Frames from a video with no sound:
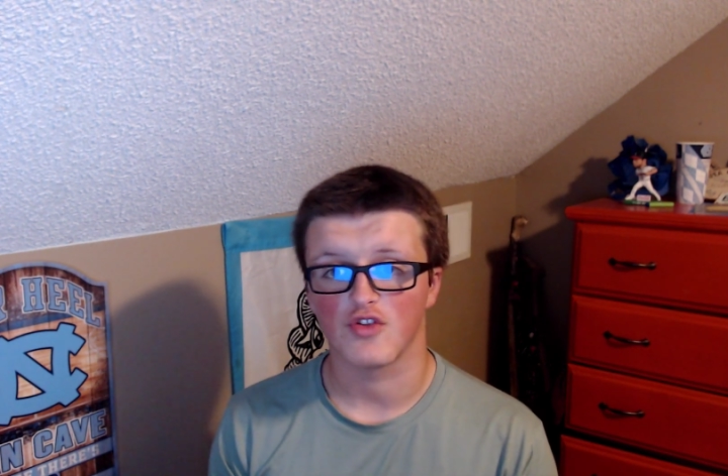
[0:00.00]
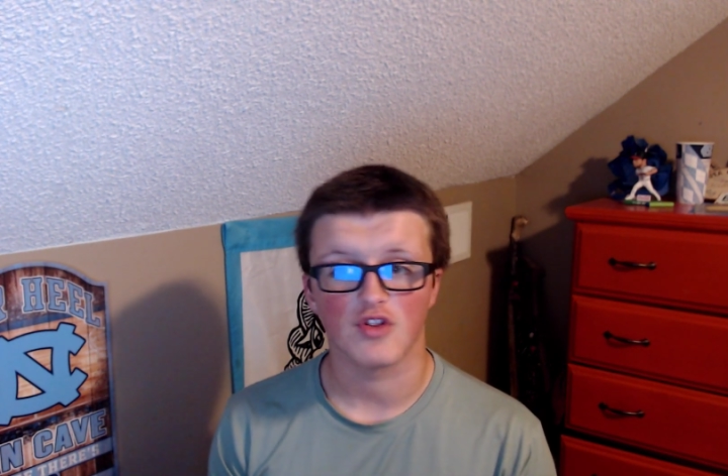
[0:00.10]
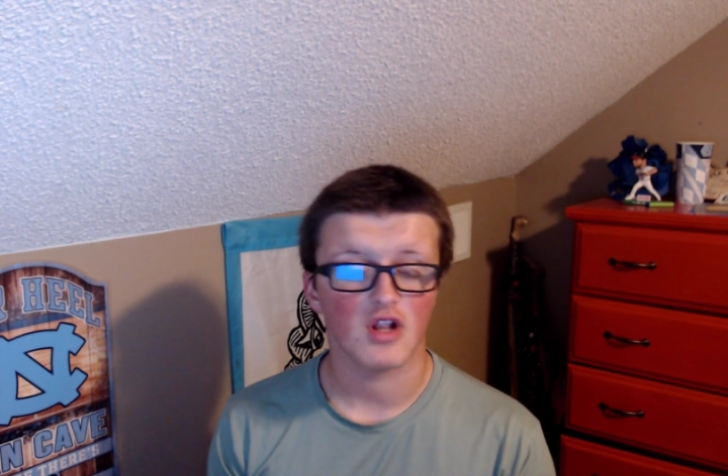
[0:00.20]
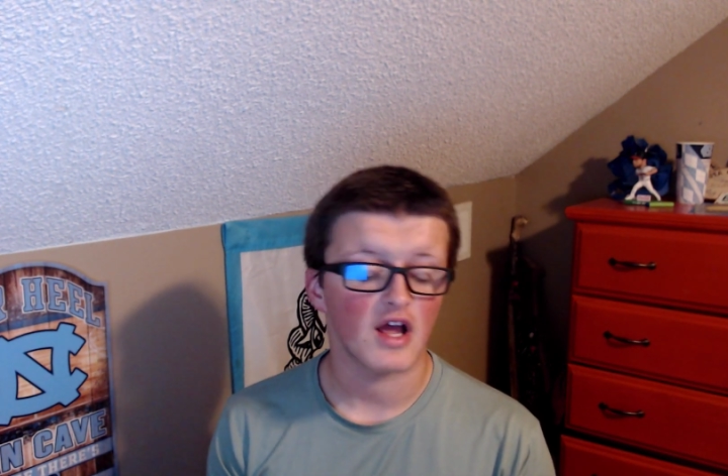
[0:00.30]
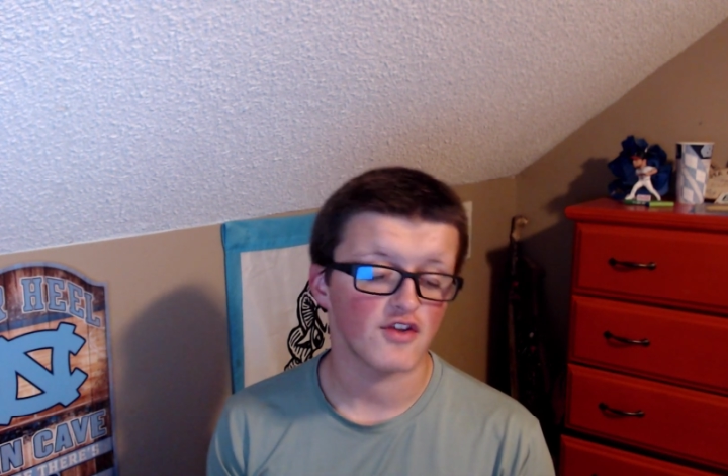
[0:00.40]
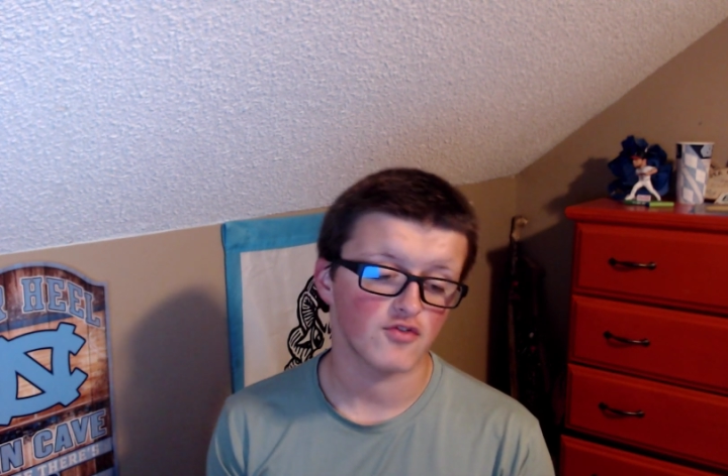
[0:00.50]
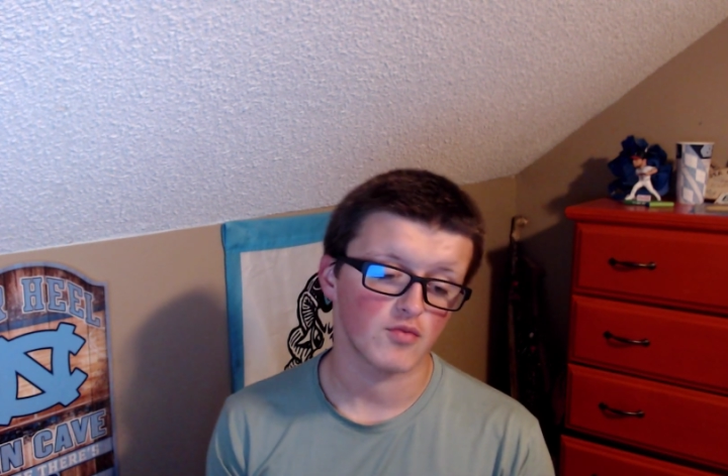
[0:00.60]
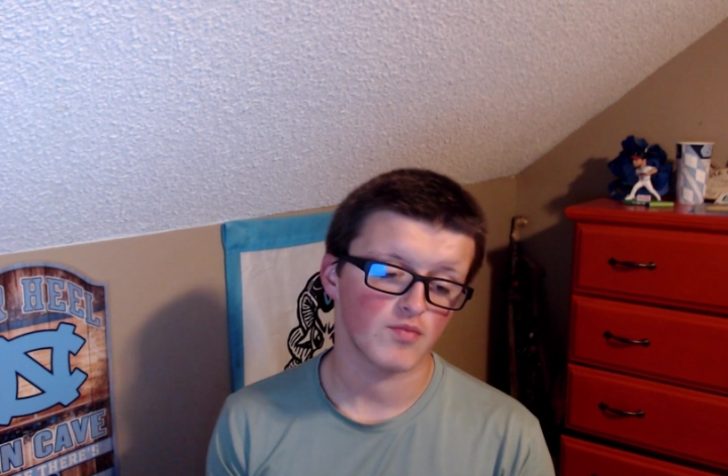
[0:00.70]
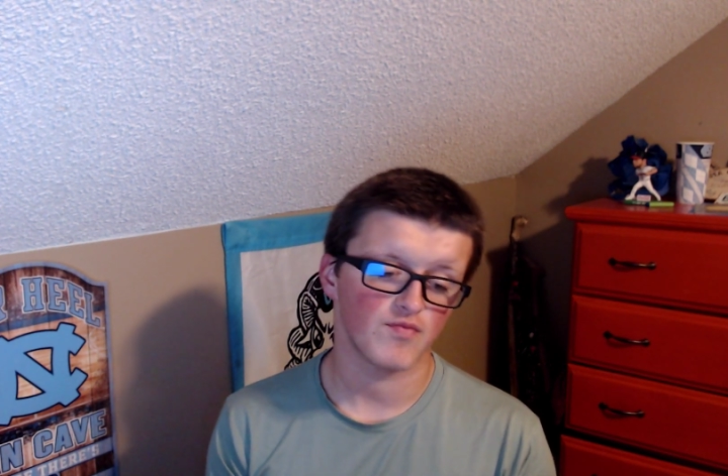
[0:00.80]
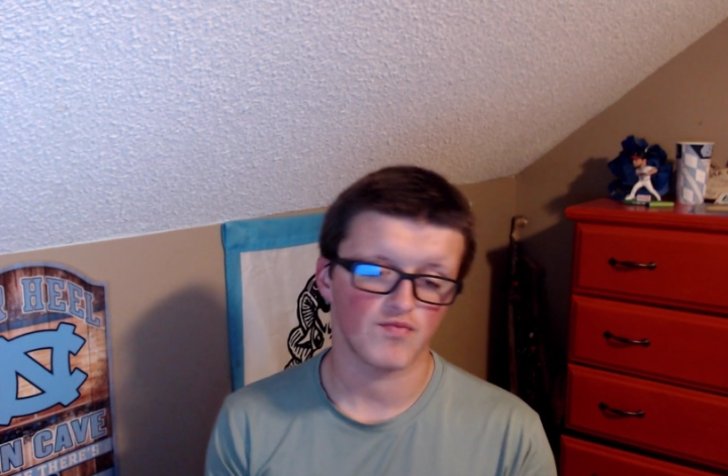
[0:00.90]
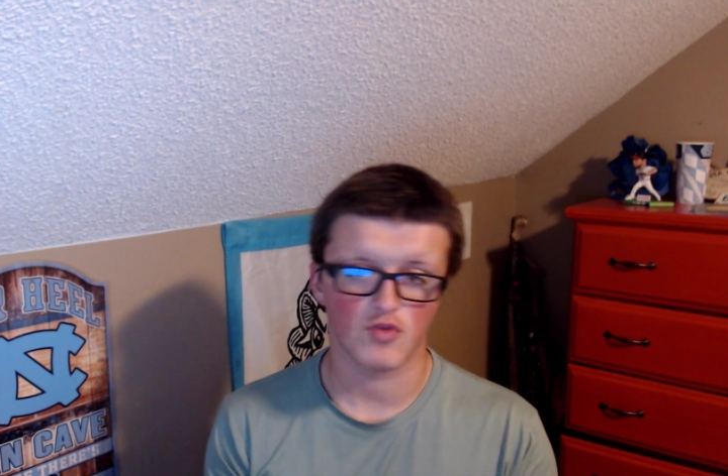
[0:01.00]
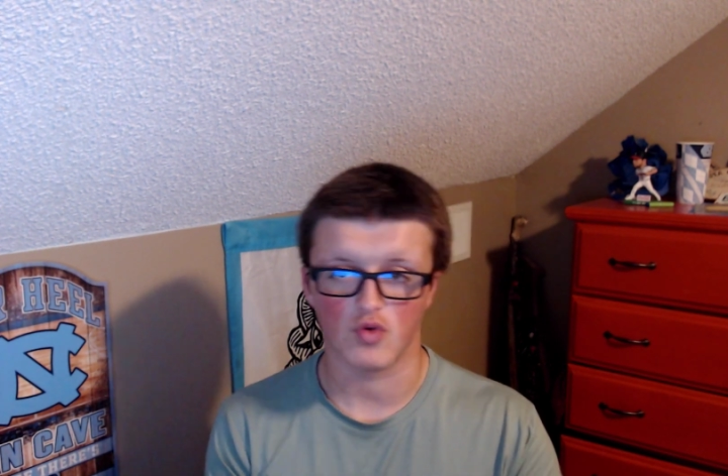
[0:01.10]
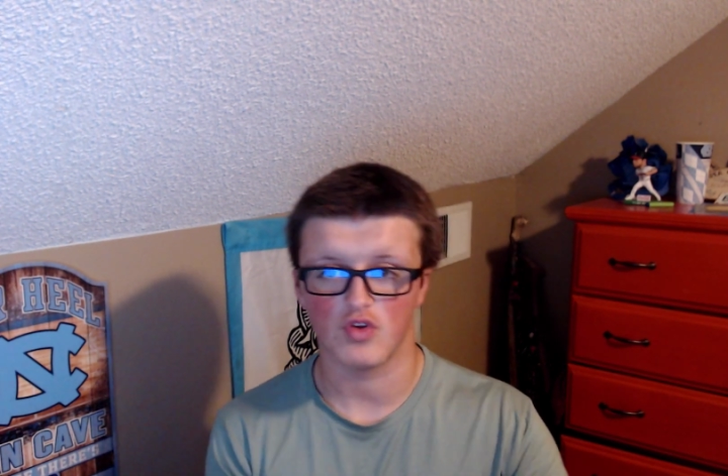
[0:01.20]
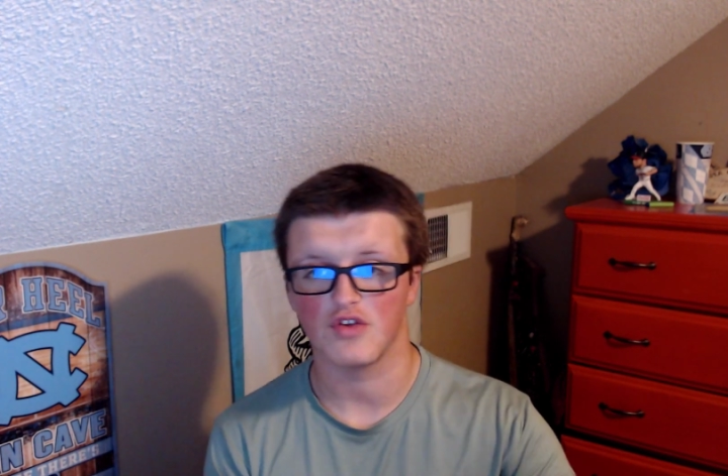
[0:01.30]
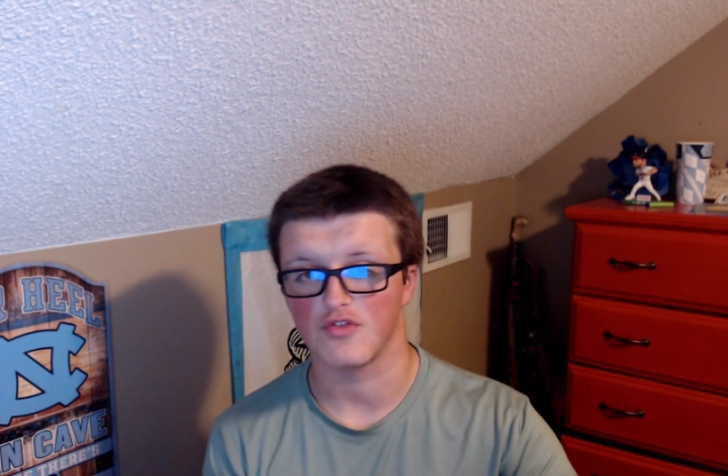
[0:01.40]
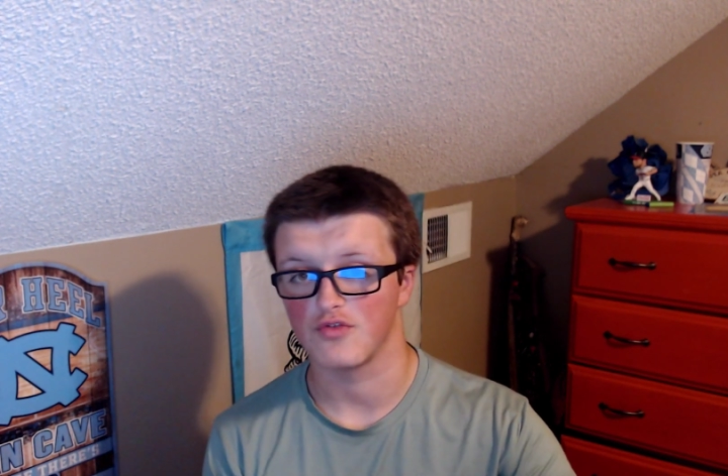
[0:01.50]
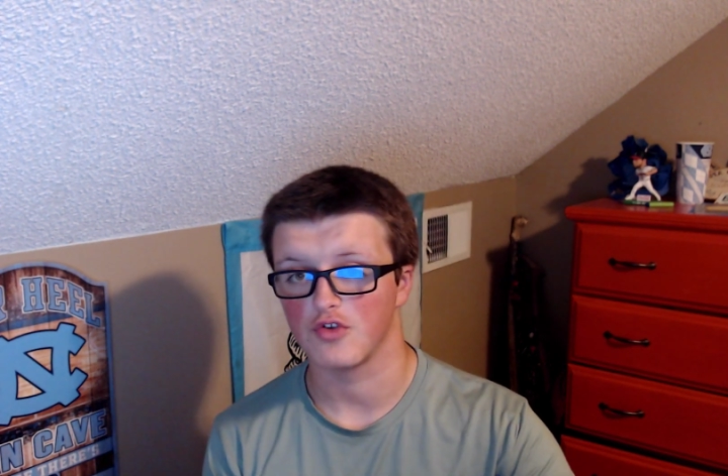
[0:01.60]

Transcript: in the last 2 seasons.